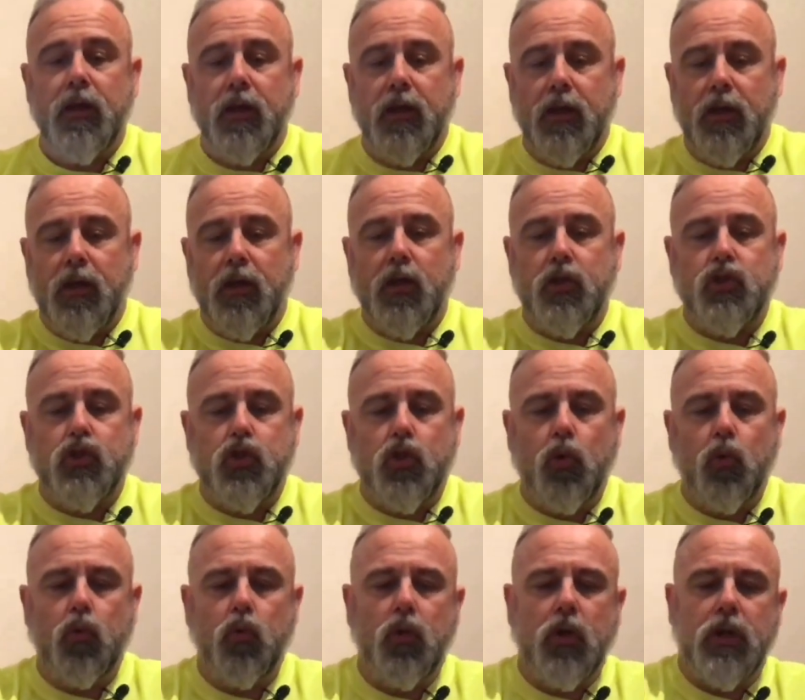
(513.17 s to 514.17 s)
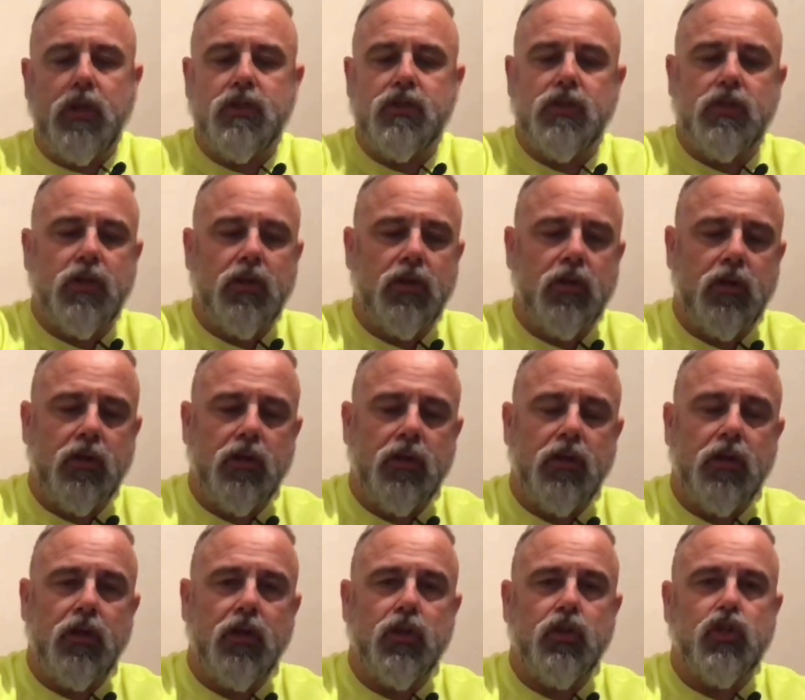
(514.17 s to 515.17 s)
a toolless
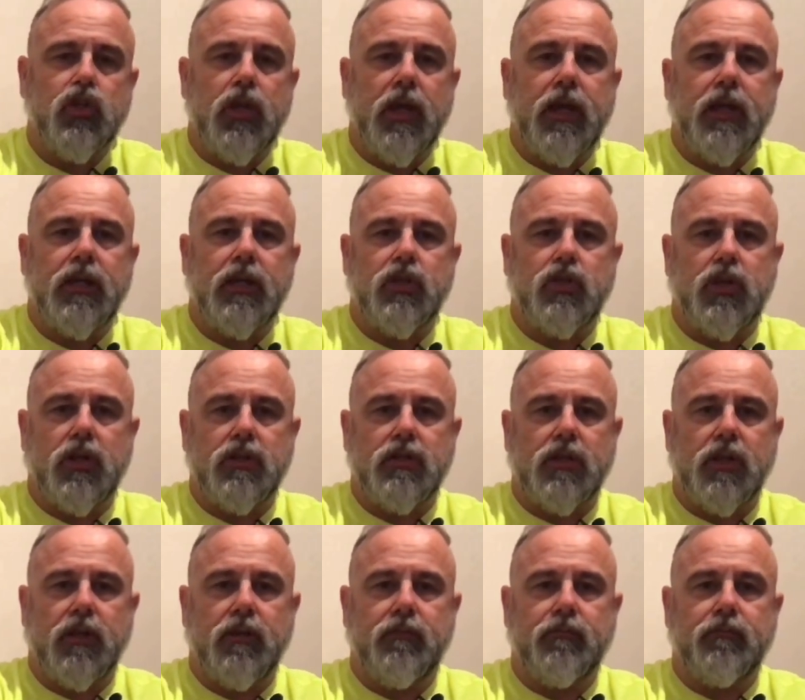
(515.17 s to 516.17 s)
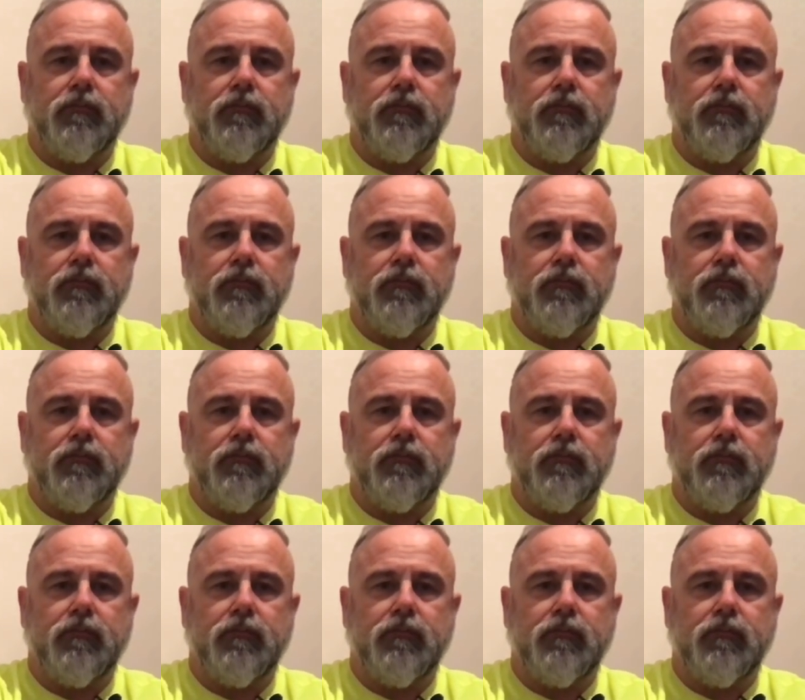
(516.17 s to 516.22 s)
chain adjuster,